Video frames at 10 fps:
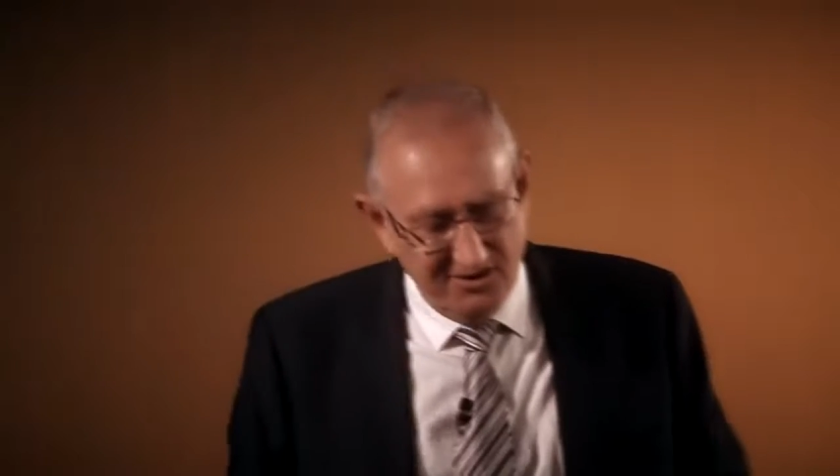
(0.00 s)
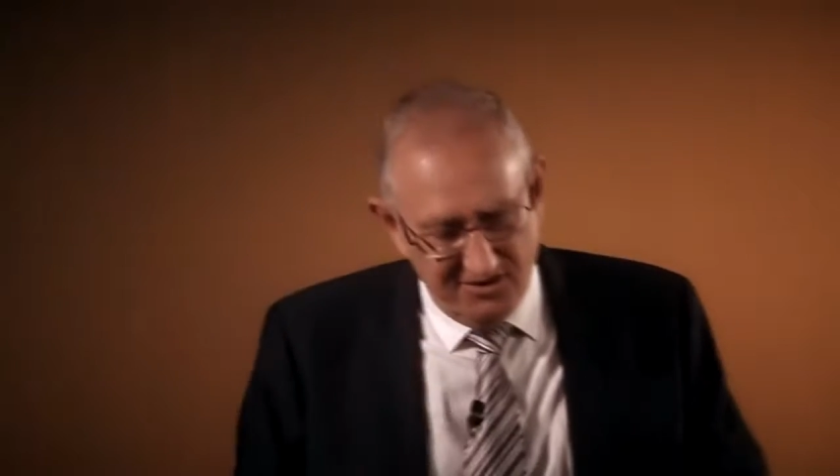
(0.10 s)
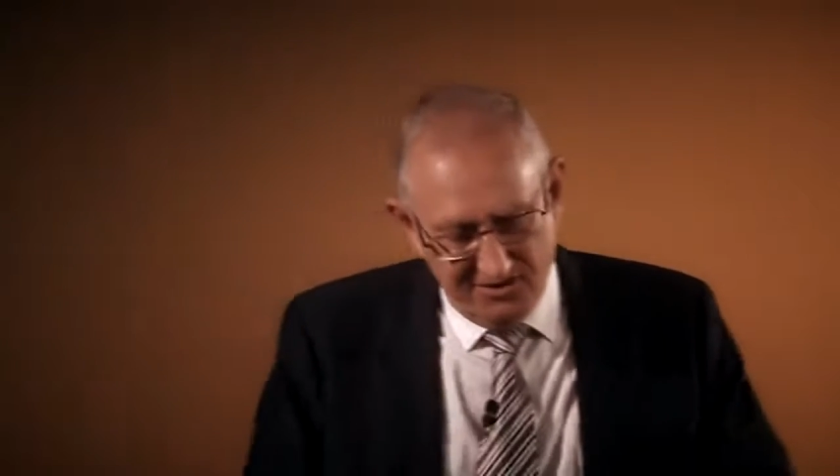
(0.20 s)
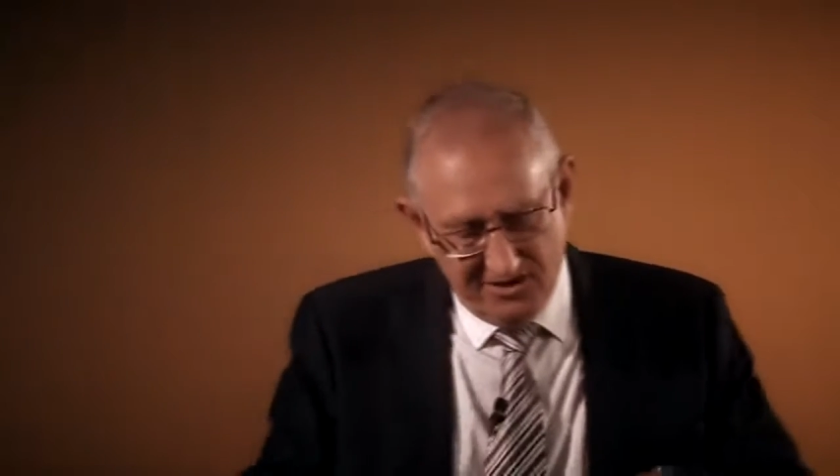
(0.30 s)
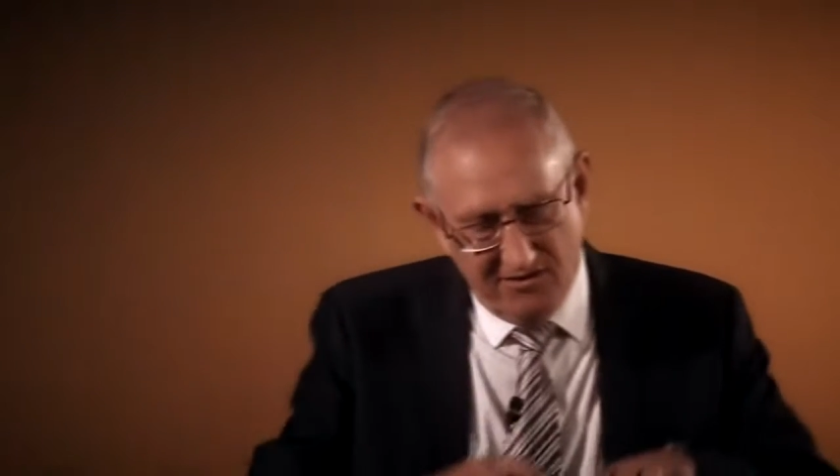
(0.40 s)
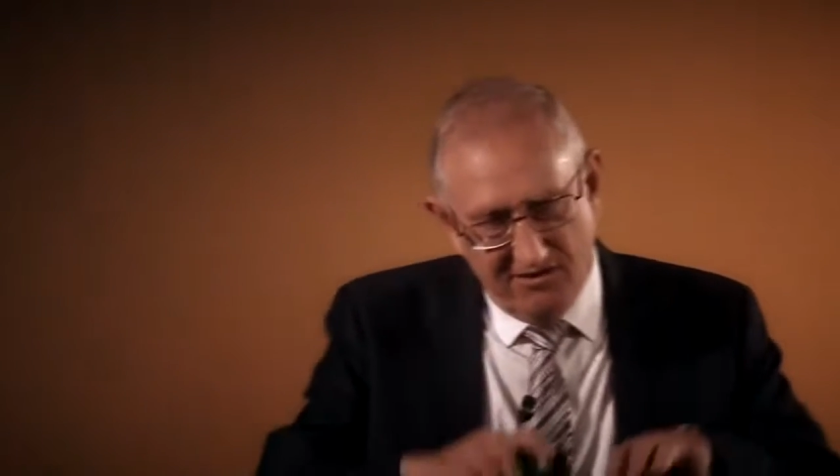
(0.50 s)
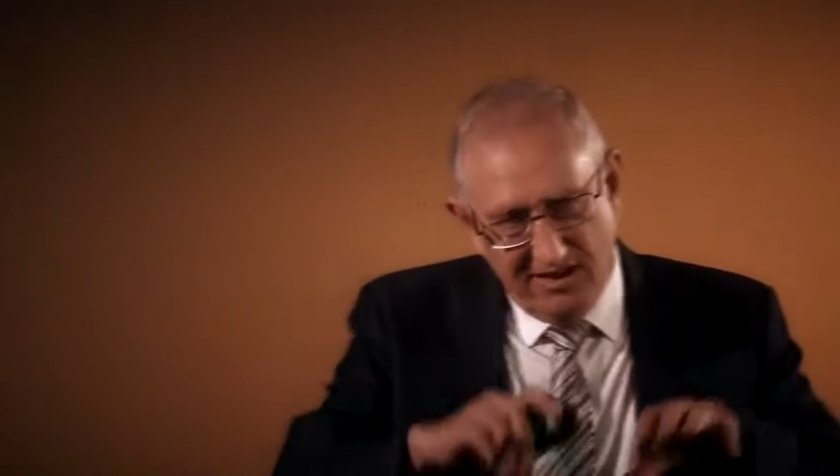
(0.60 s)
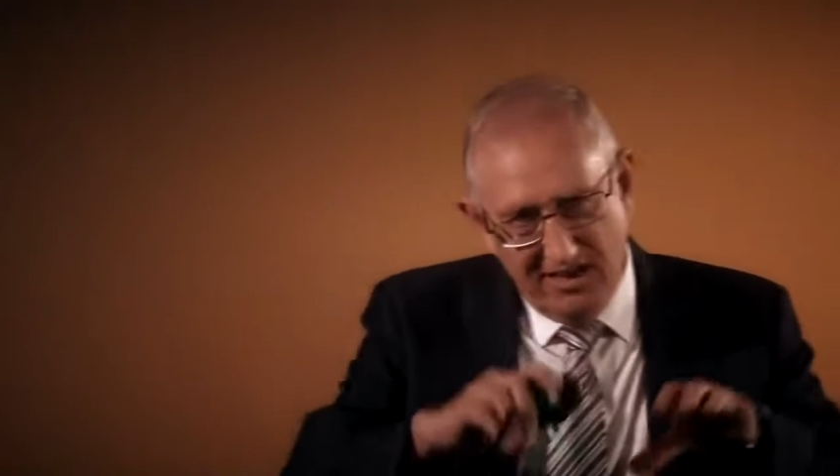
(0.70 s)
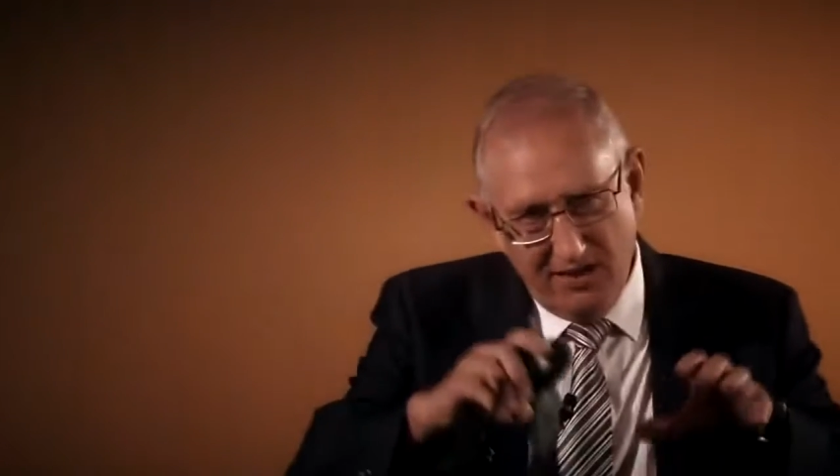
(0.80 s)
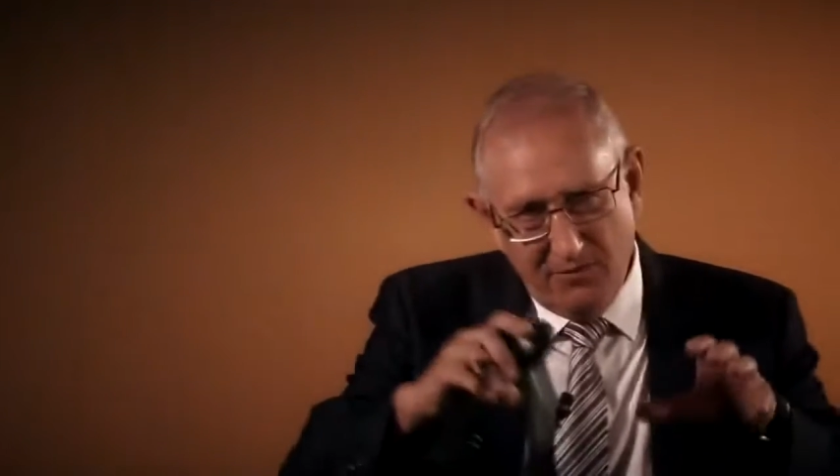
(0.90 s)
So
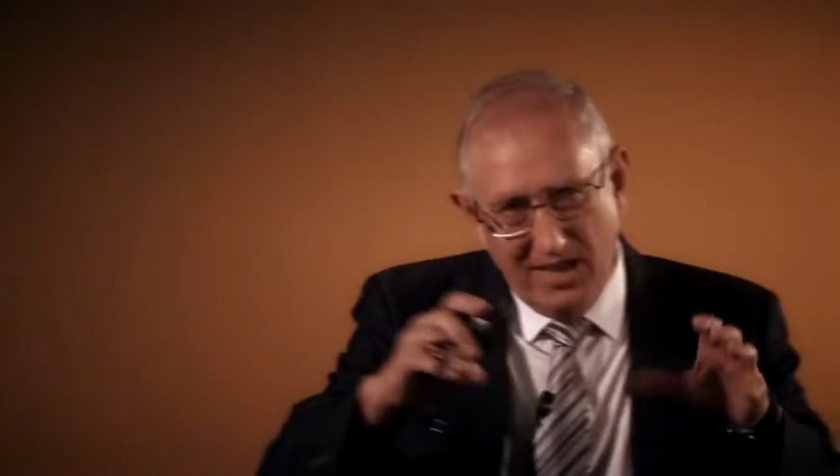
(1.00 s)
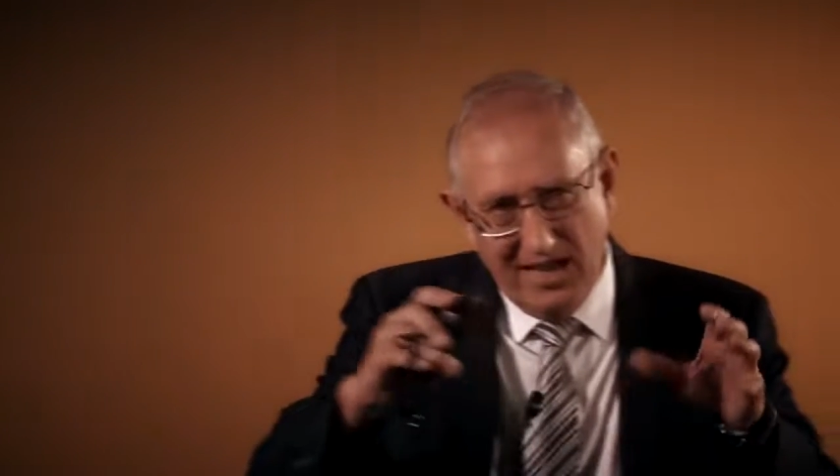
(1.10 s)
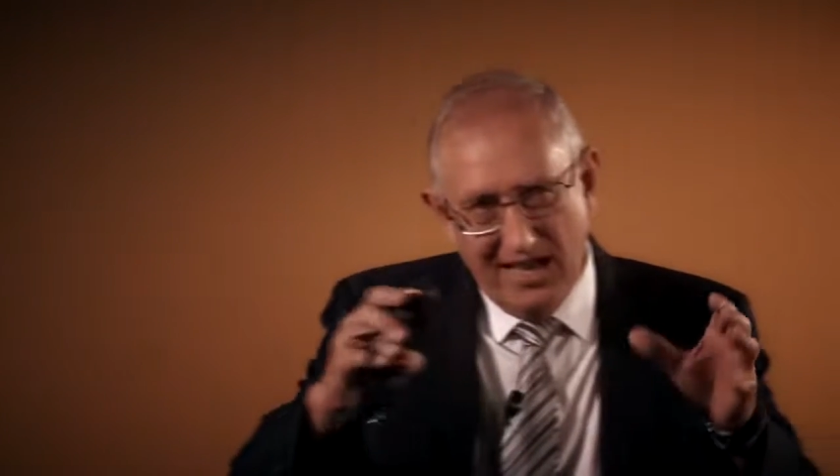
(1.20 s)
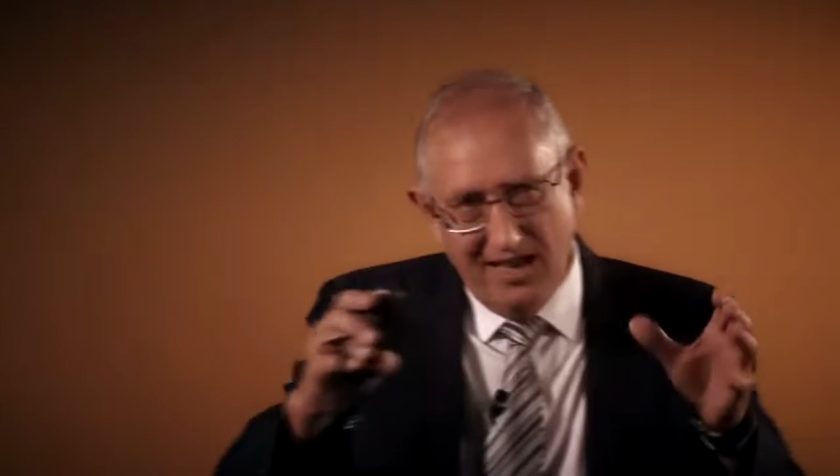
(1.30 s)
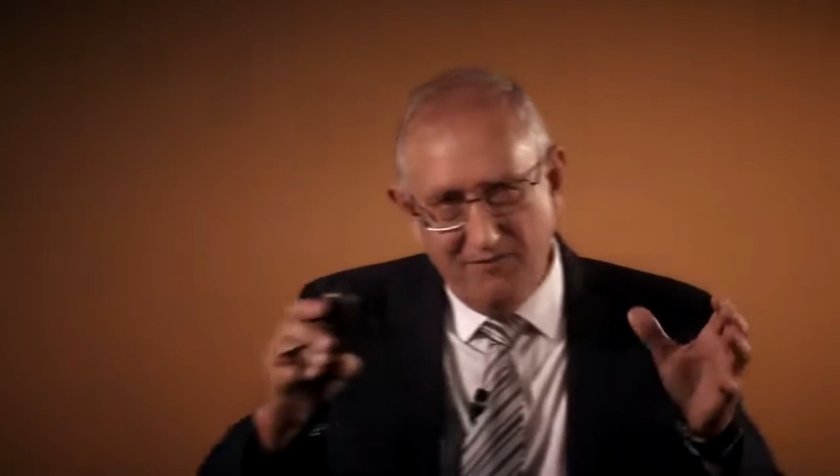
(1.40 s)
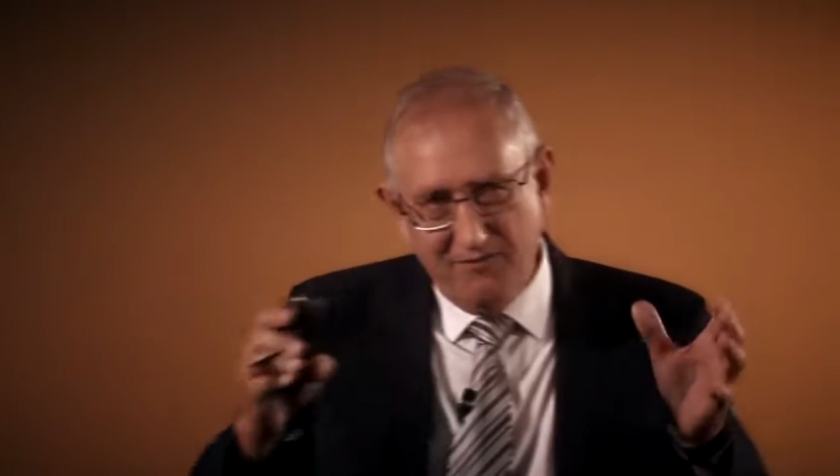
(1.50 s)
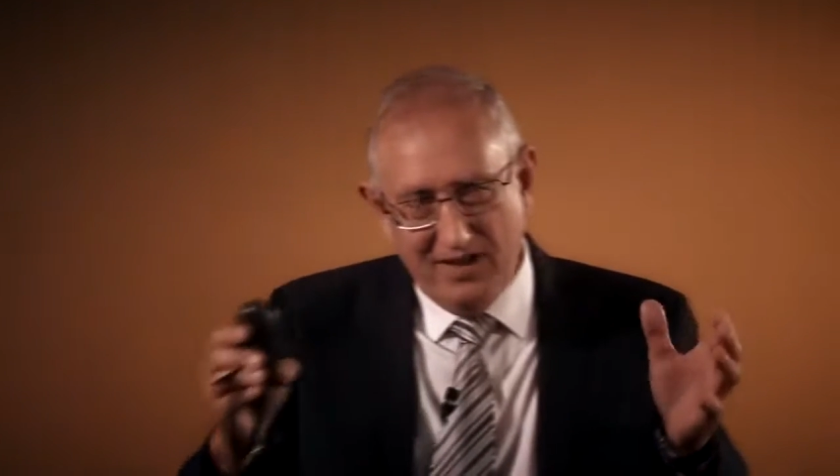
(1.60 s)
here we have